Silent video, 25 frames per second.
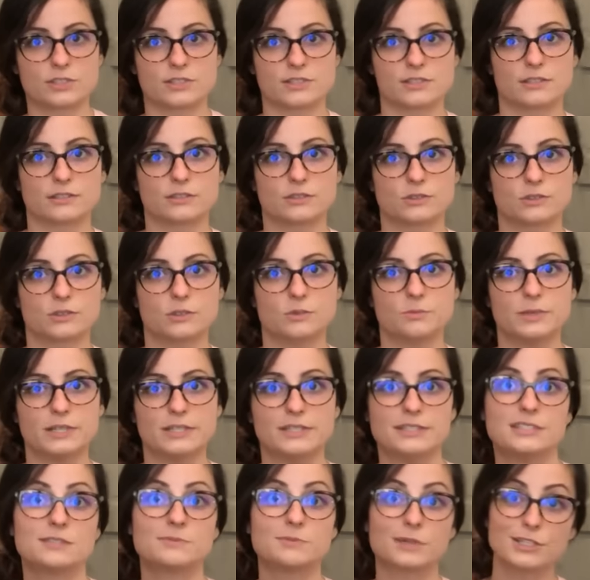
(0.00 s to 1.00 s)
just a little
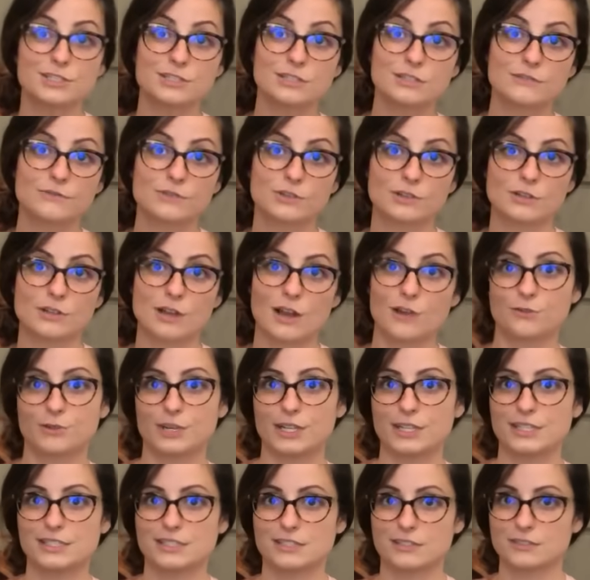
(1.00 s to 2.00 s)
bit, especially if you're not
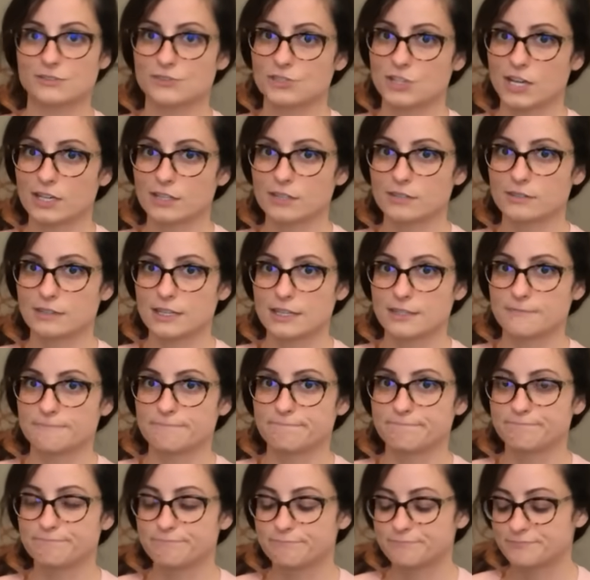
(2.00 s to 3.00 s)
ready to ejaculate.
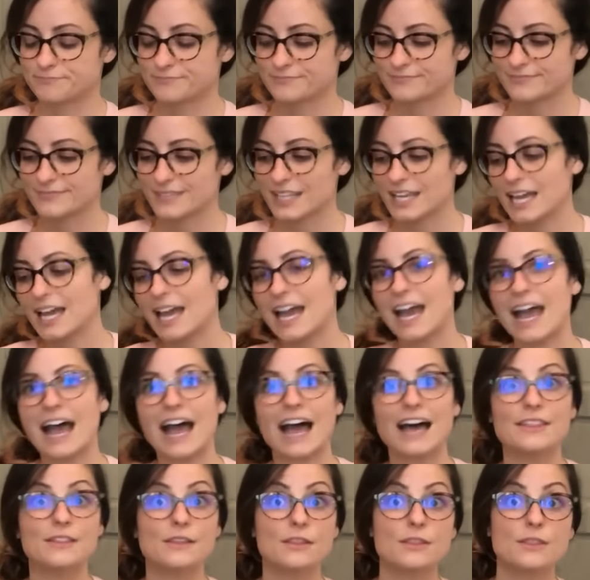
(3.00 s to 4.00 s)

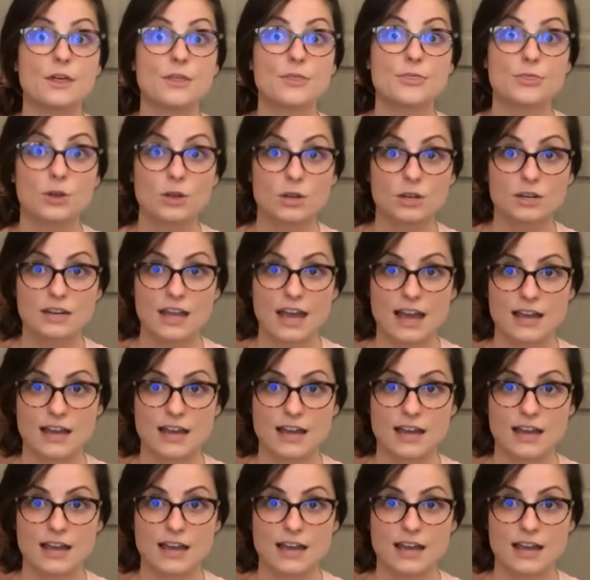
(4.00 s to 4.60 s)
And then the third